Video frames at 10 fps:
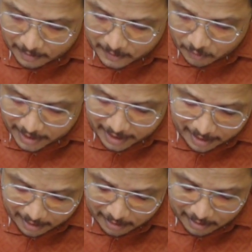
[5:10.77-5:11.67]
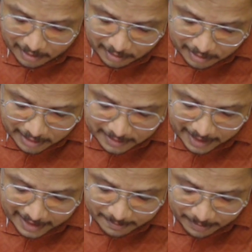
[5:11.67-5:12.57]
So here this
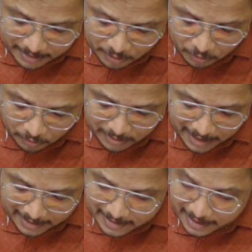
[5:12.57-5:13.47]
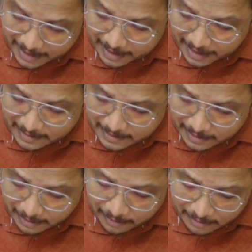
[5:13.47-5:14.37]
s plus 2 that is getting
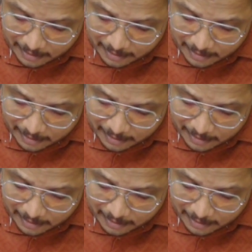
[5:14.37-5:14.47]
cancelled,